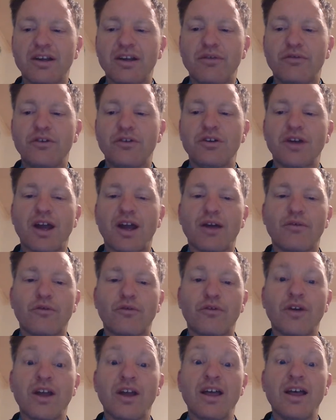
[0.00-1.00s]
If you have
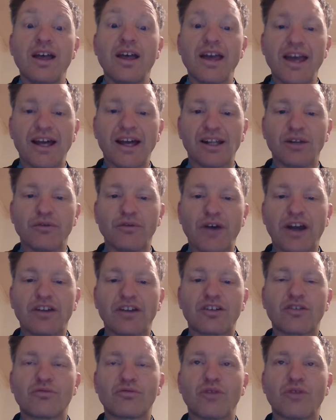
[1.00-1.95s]
elevated